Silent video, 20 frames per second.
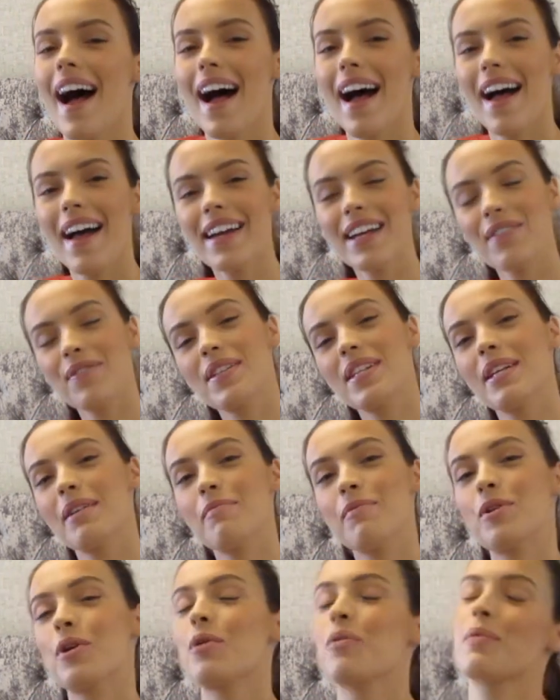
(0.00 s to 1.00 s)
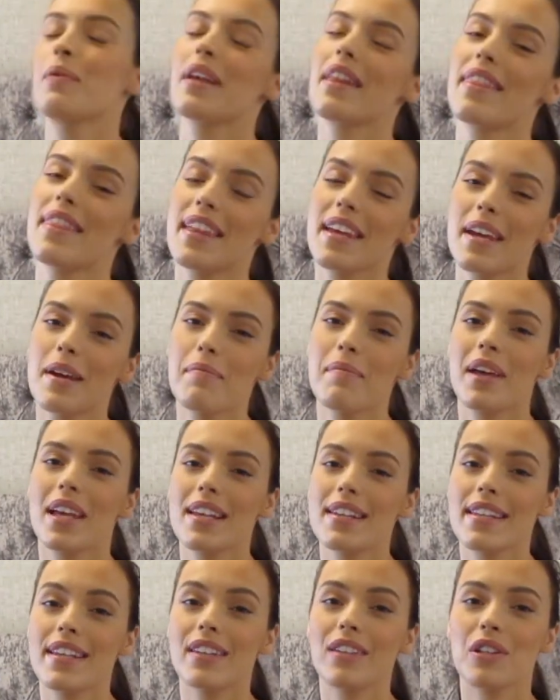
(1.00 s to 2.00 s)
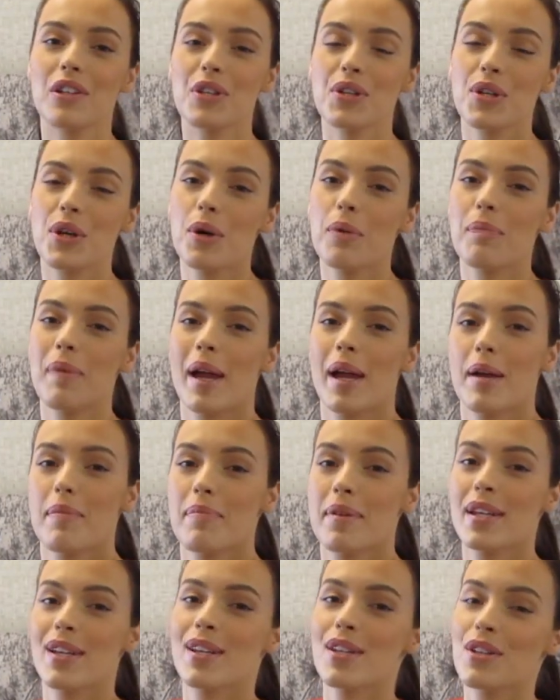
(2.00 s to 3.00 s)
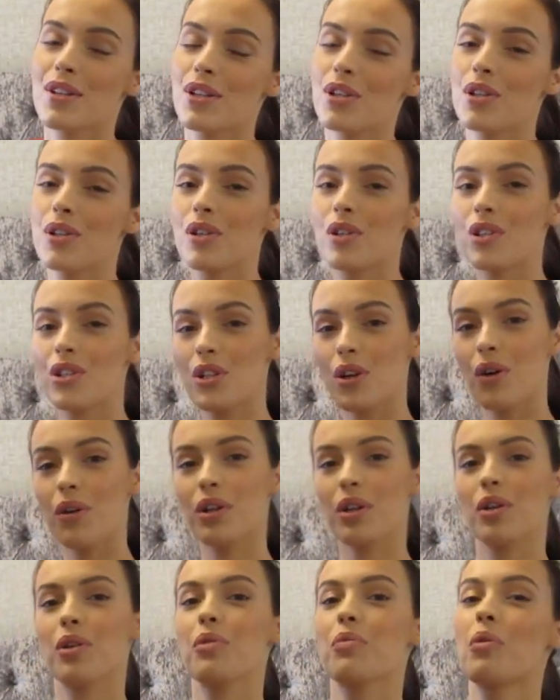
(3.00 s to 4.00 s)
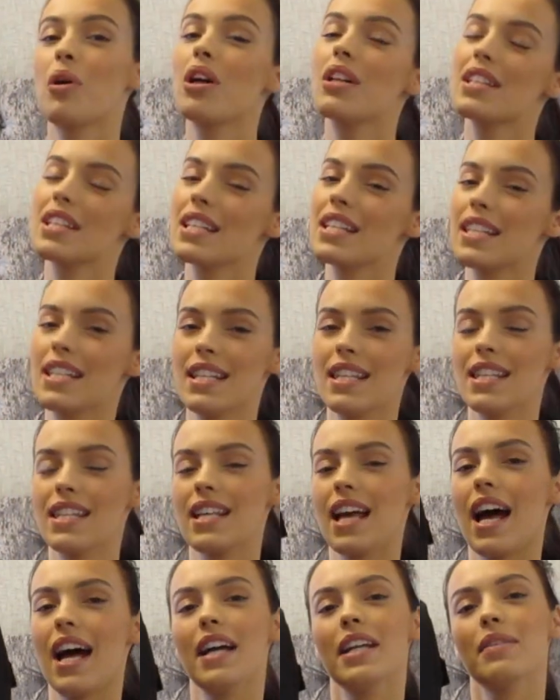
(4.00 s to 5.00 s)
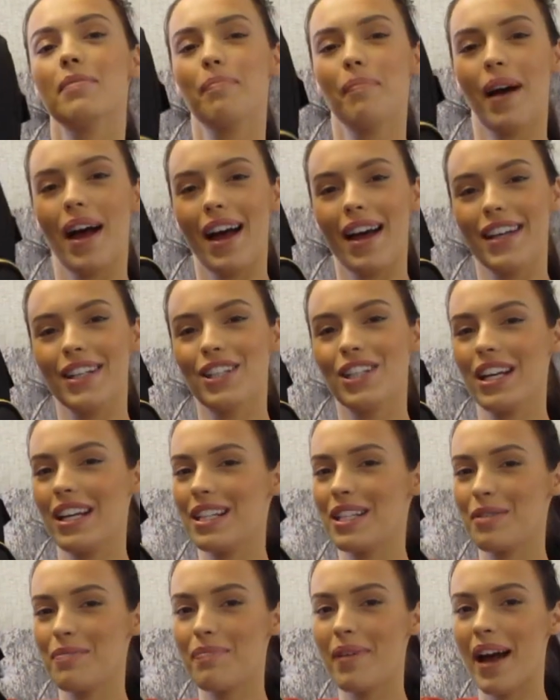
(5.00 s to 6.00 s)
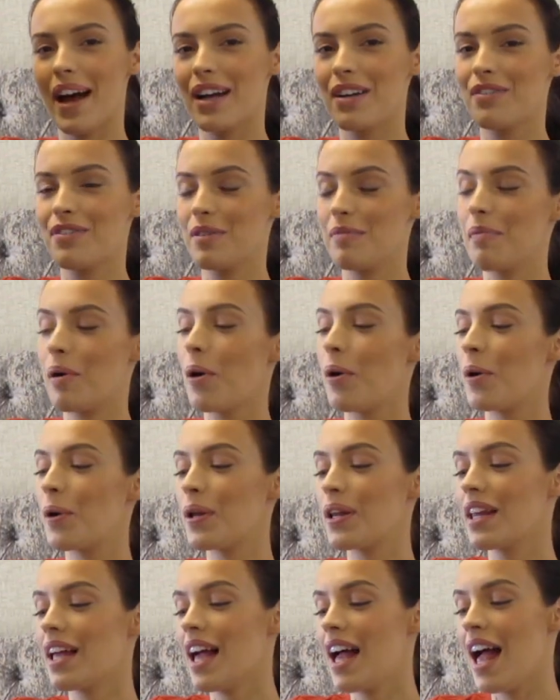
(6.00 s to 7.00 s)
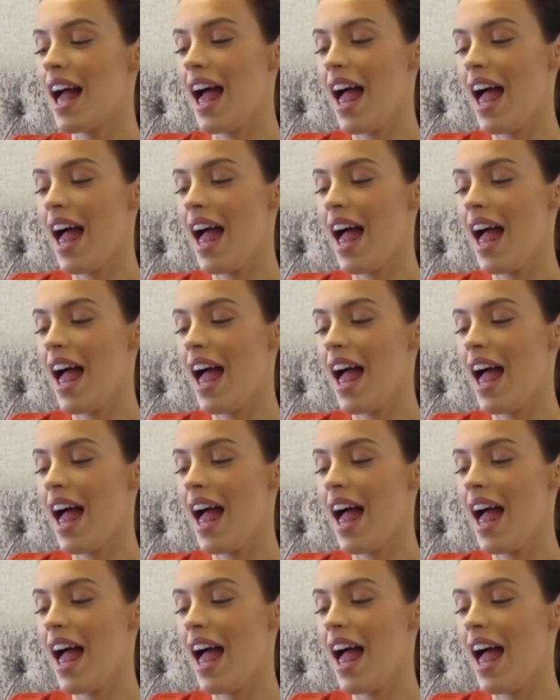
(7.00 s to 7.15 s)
I have teamed up with the amazing Lusso babies to show you what is inside my changing bag for mole.